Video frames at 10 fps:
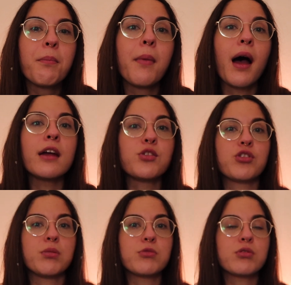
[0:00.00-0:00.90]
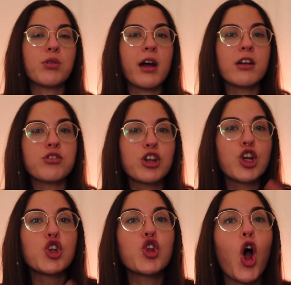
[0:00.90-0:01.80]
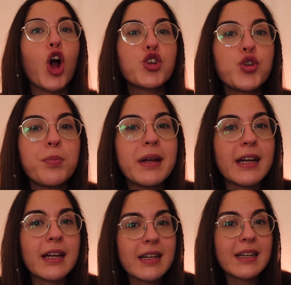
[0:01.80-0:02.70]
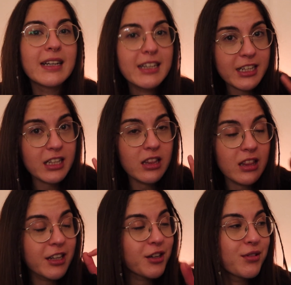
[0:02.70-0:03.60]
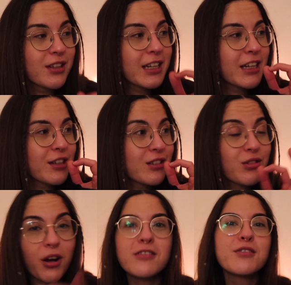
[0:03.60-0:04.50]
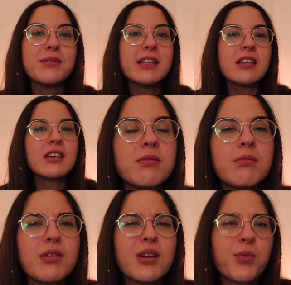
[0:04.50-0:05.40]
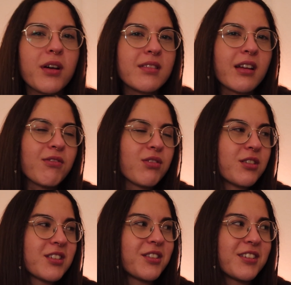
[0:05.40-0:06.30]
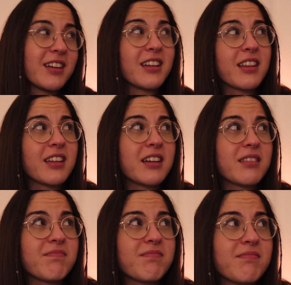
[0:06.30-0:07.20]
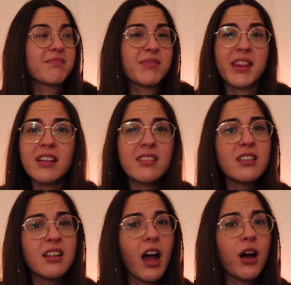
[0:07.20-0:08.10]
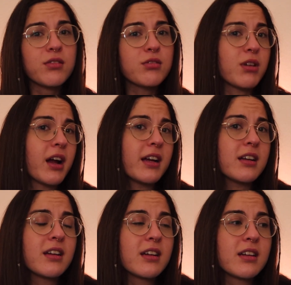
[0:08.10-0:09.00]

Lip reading: My gym crush talked to me. He literally talked to me, but it wasn't like flirty or anything. But that still counts, right?